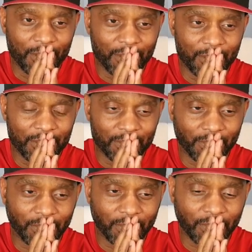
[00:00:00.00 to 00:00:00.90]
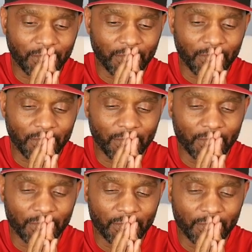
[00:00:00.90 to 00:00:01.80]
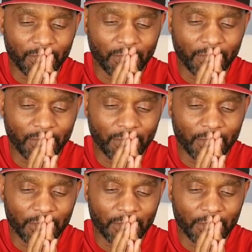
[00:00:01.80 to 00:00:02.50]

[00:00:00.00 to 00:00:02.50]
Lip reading: Nobody speaks.